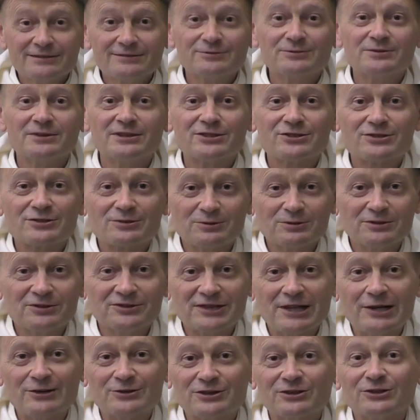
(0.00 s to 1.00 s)
which rules
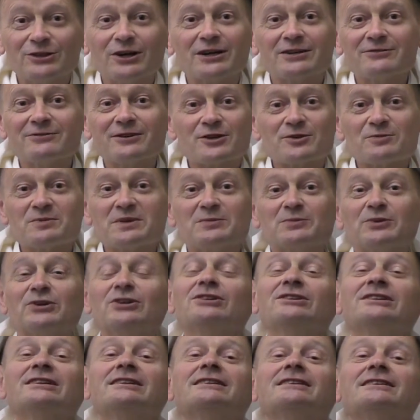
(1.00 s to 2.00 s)
out a lot of other
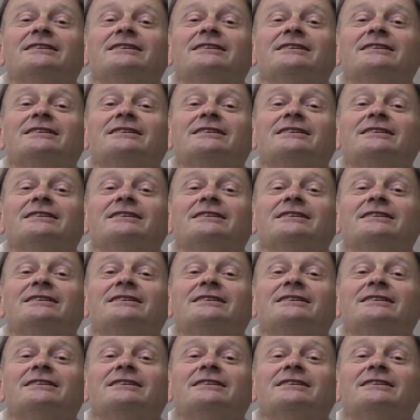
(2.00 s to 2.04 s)
people.